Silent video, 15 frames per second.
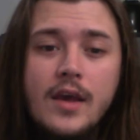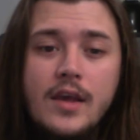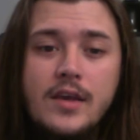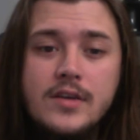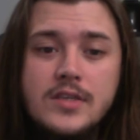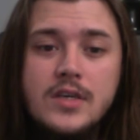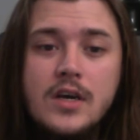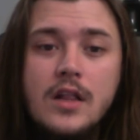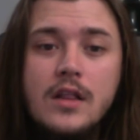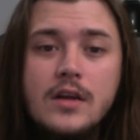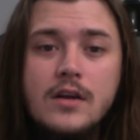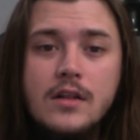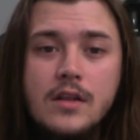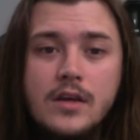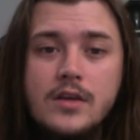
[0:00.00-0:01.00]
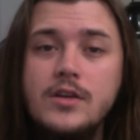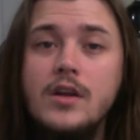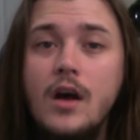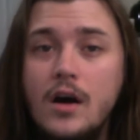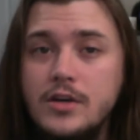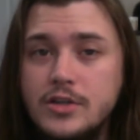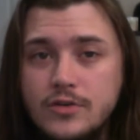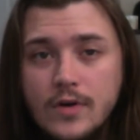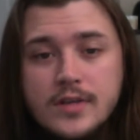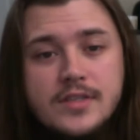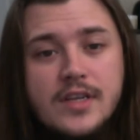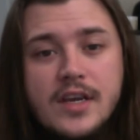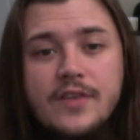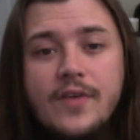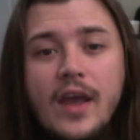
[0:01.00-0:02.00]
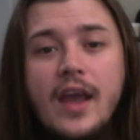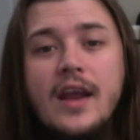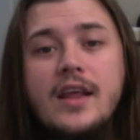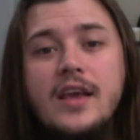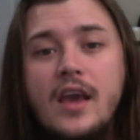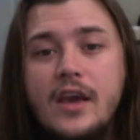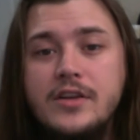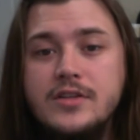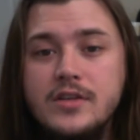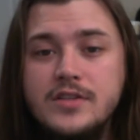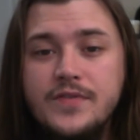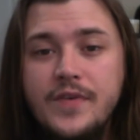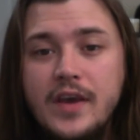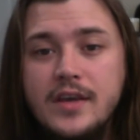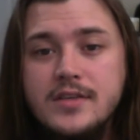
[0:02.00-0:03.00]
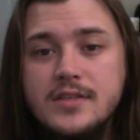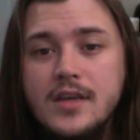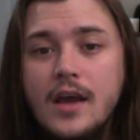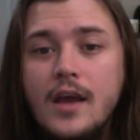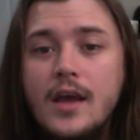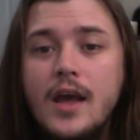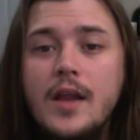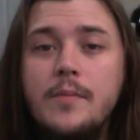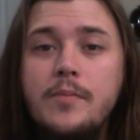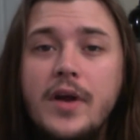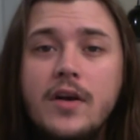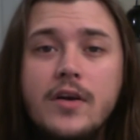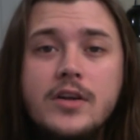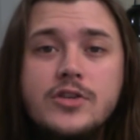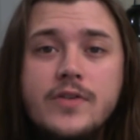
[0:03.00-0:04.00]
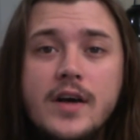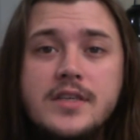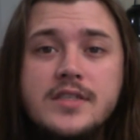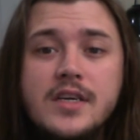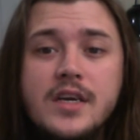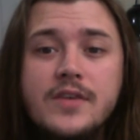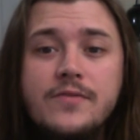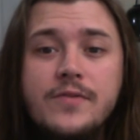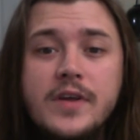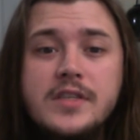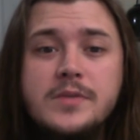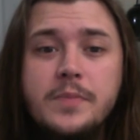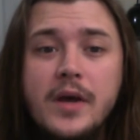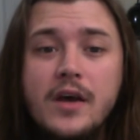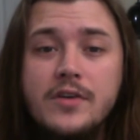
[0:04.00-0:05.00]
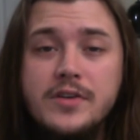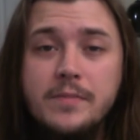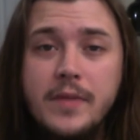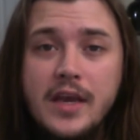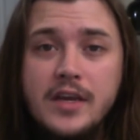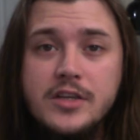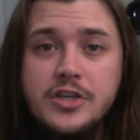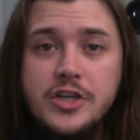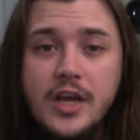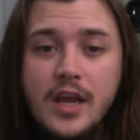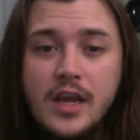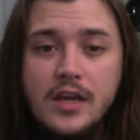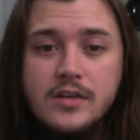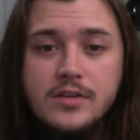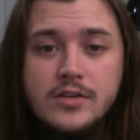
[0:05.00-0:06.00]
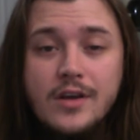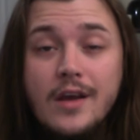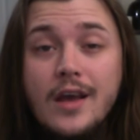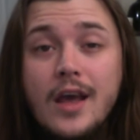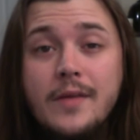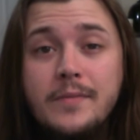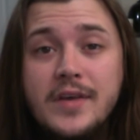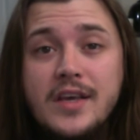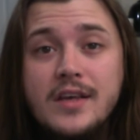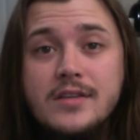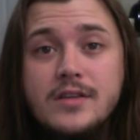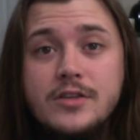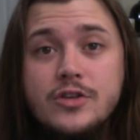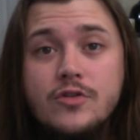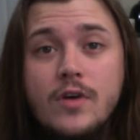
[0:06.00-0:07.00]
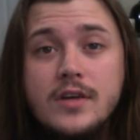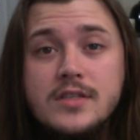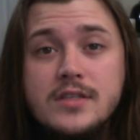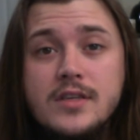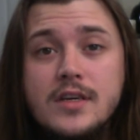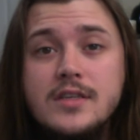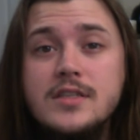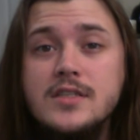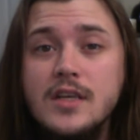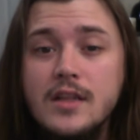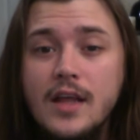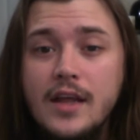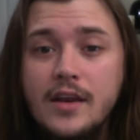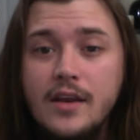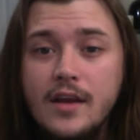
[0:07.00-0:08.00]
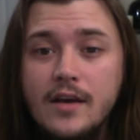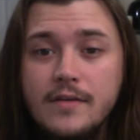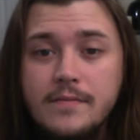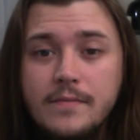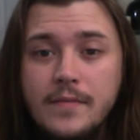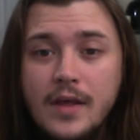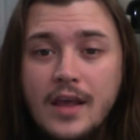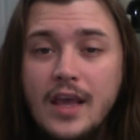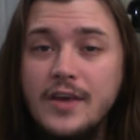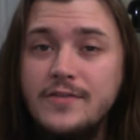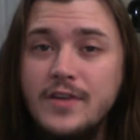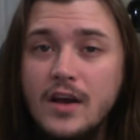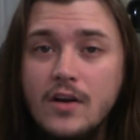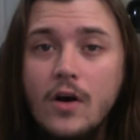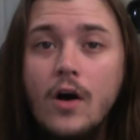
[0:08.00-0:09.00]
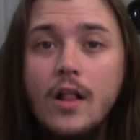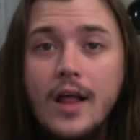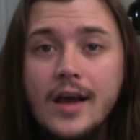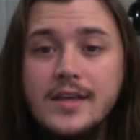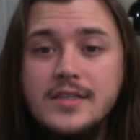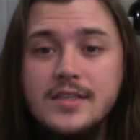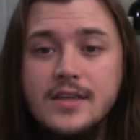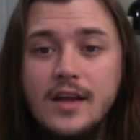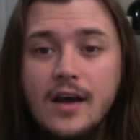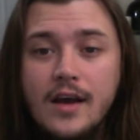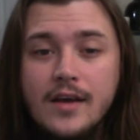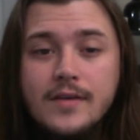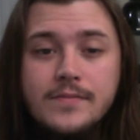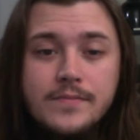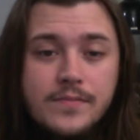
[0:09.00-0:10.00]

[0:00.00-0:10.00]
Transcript: He is clearly untrusting of any ageless face, and Beric tries to convince Pell to make a change, and begin to trust Selenia, if not all Aes Sedai.